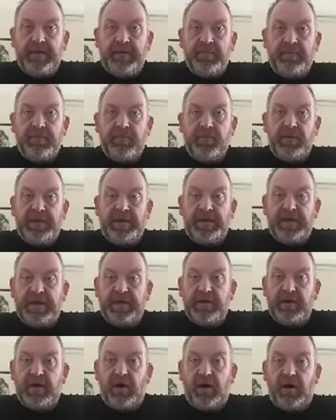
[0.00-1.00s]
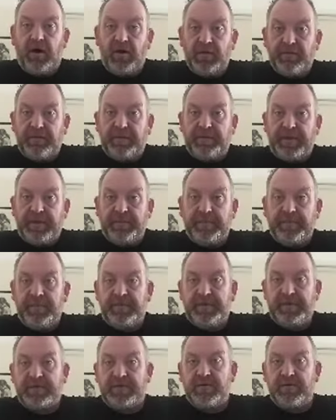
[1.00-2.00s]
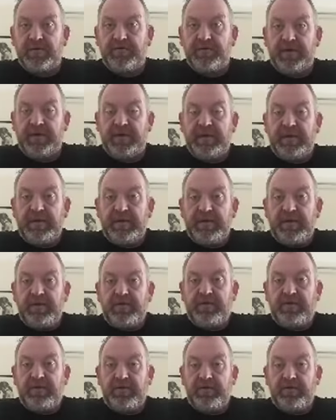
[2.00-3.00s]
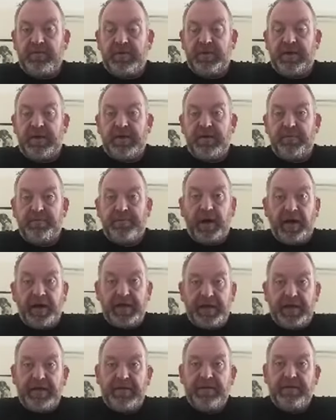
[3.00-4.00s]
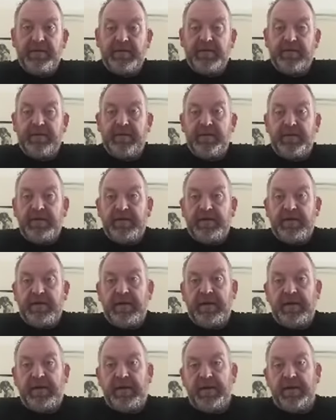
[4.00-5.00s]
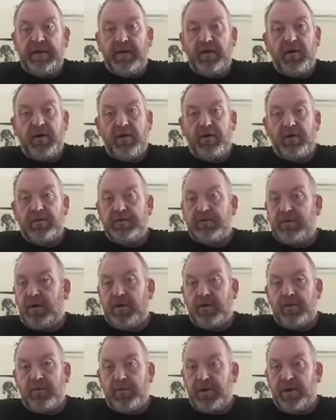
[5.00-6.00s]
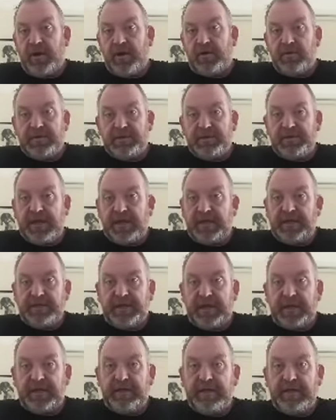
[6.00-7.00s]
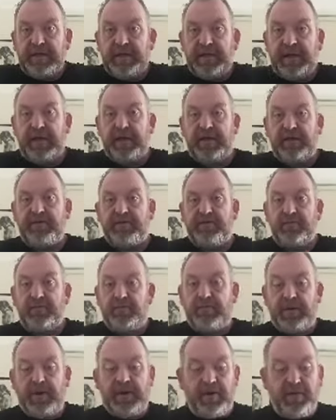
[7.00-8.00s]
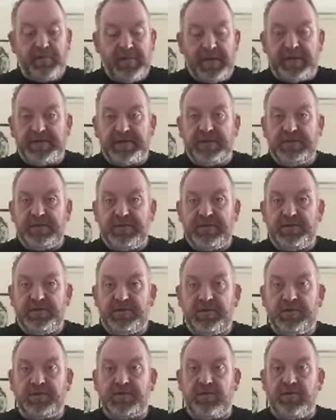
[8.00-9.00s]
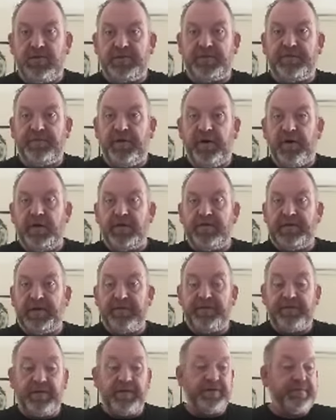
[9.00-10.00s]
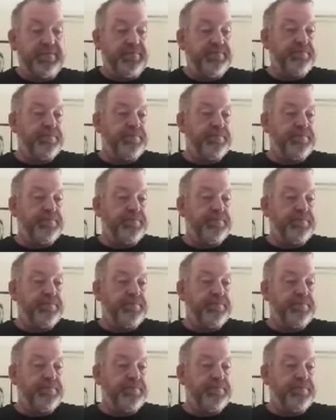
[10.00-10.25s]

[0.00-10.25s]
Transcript: We need all of the people of this country to buy in, or we're not going to change anything, and our message is just going to fall on deaf ears.